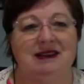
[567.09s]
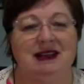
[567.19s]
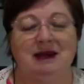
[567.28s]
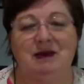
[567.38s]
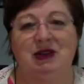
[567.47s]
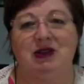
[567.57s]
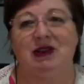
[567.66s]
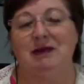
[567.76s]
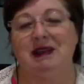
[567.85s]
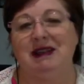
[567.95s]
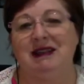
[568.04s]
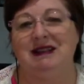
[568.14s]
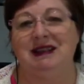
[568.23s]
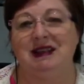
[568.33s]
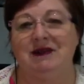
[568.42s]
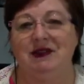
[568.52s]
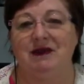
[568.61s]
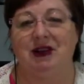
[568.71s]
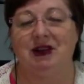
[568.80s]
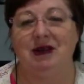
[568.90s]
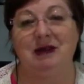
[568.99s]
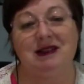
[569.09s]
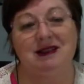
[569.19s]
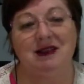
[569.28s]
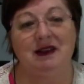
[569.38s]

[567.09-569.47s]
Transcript: same time in a safe environment.